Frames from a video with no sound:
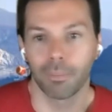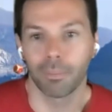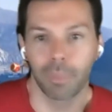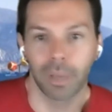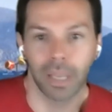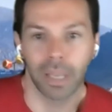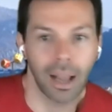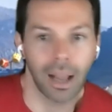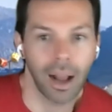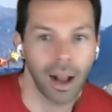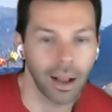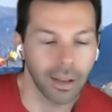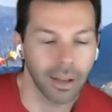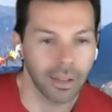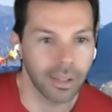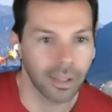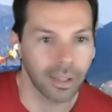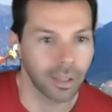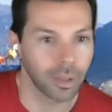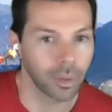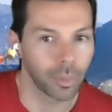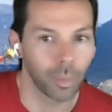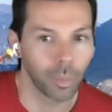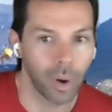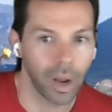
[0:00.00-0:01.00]

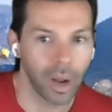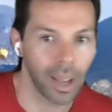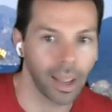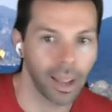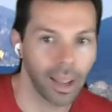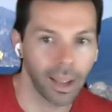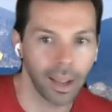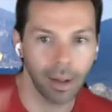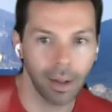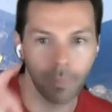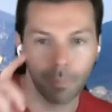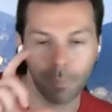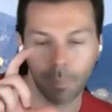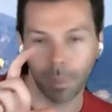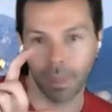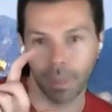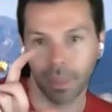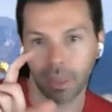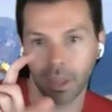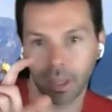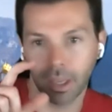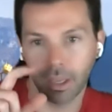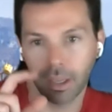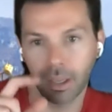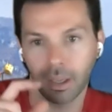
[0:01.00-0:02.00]
Because the way
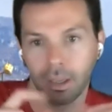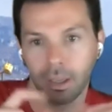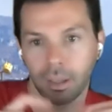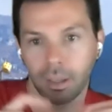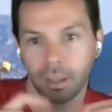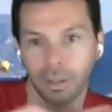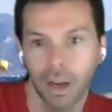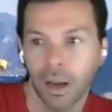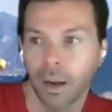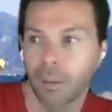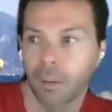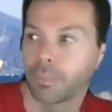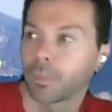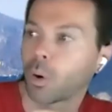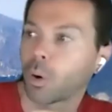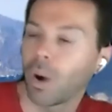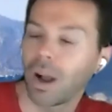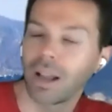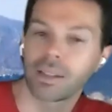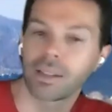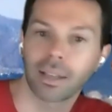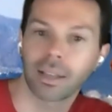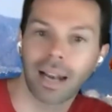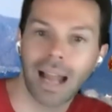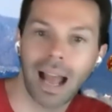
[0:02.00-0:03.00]
the
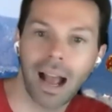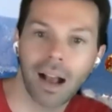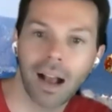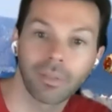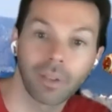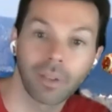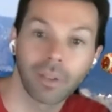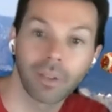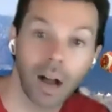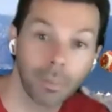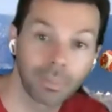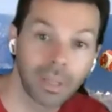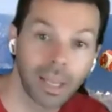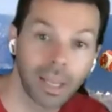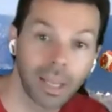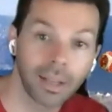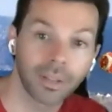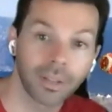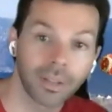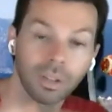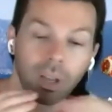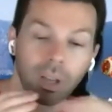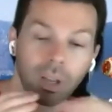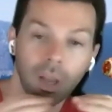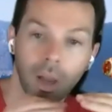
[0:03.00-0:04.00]
quests that have
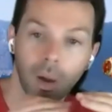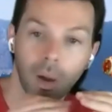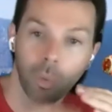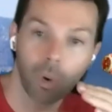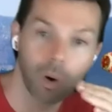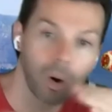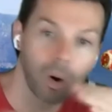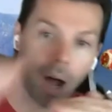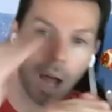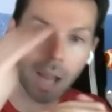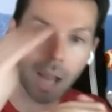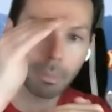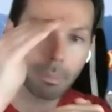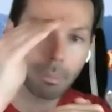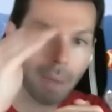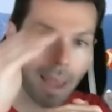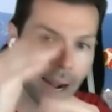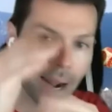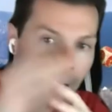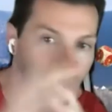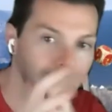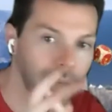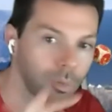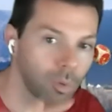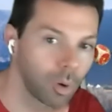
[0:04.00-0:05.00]
updates will
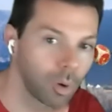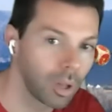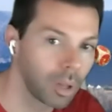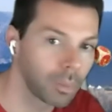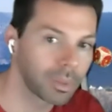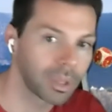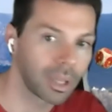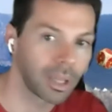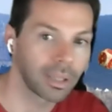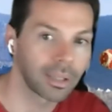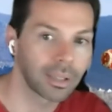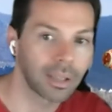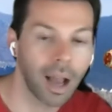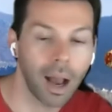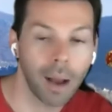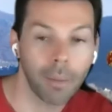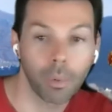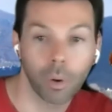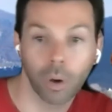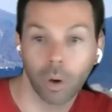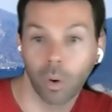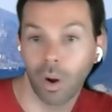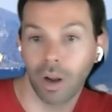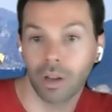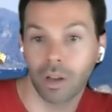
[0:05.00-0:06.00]
automatically roll up to the
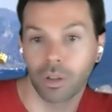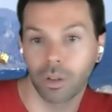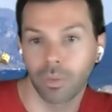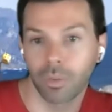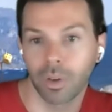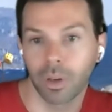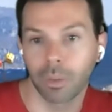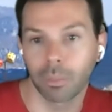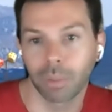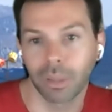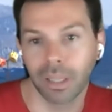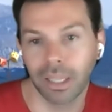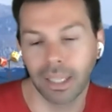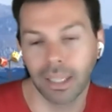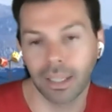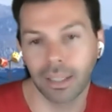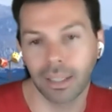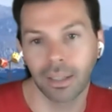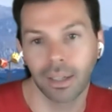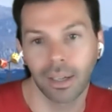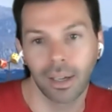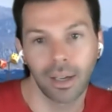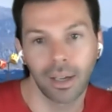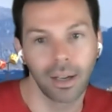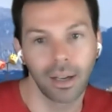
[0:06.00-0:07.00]
top, or quests you've
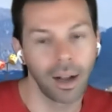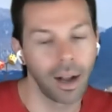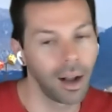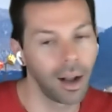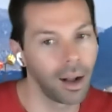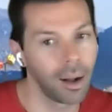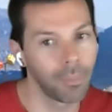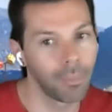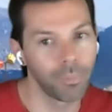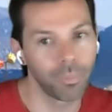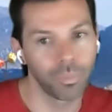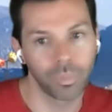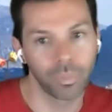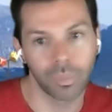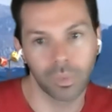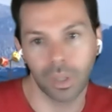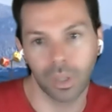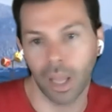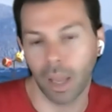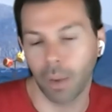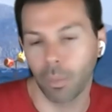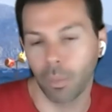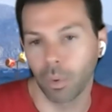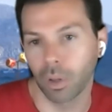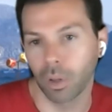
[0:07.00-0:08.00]
completed,
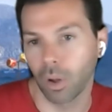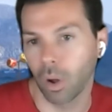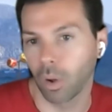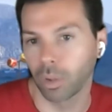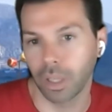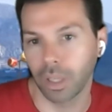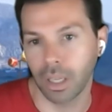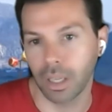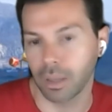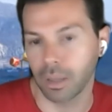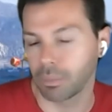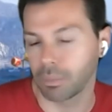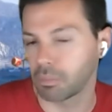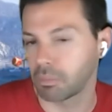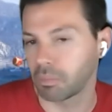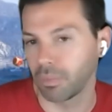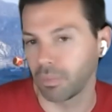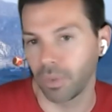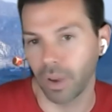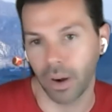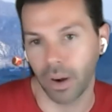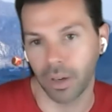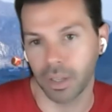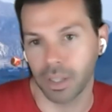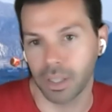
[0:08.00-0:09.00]
they will only
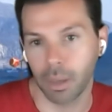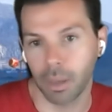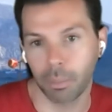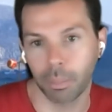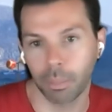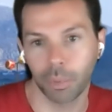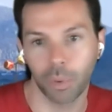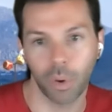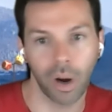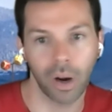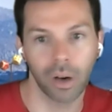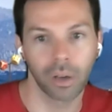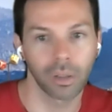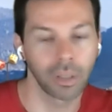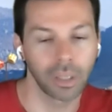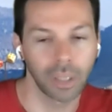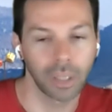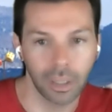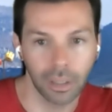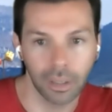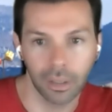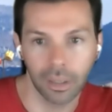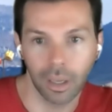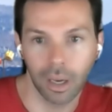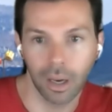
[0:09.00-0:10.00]
very
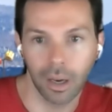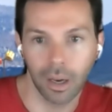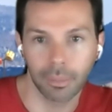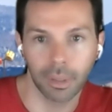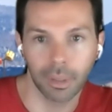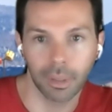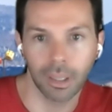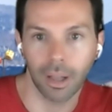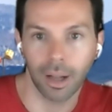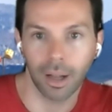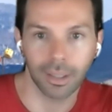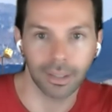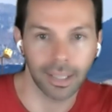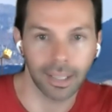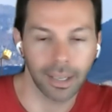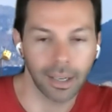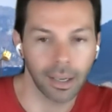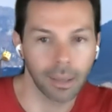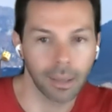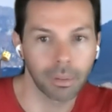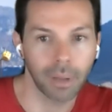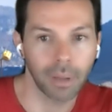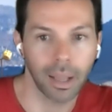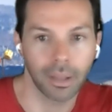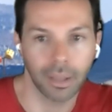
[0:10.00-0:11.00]
temporarily clog that
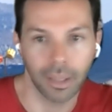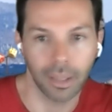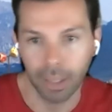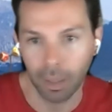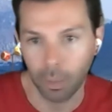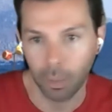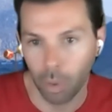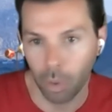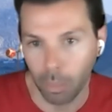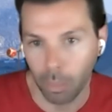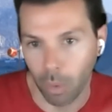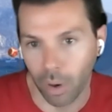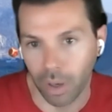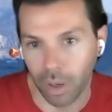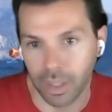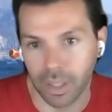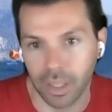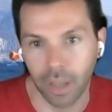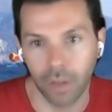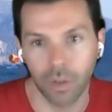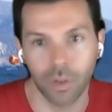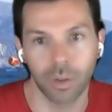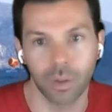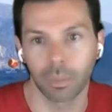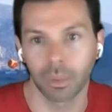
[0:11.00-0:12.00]
up, and then it will more
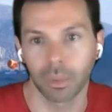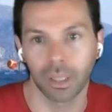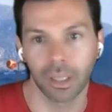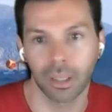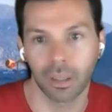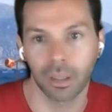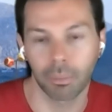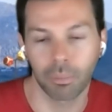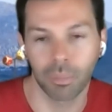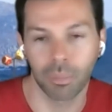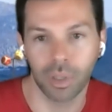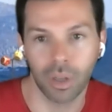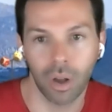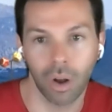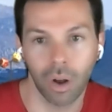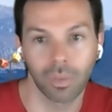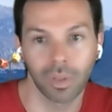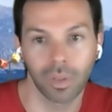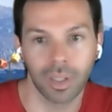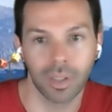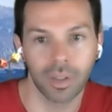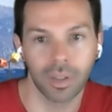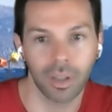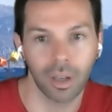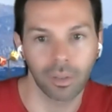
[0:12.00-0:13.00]
intelligently
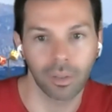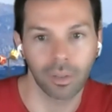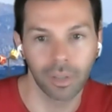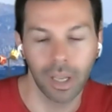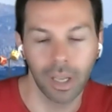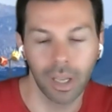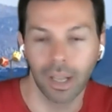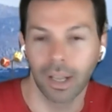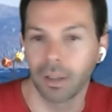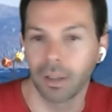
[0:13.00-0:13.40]
solve itself.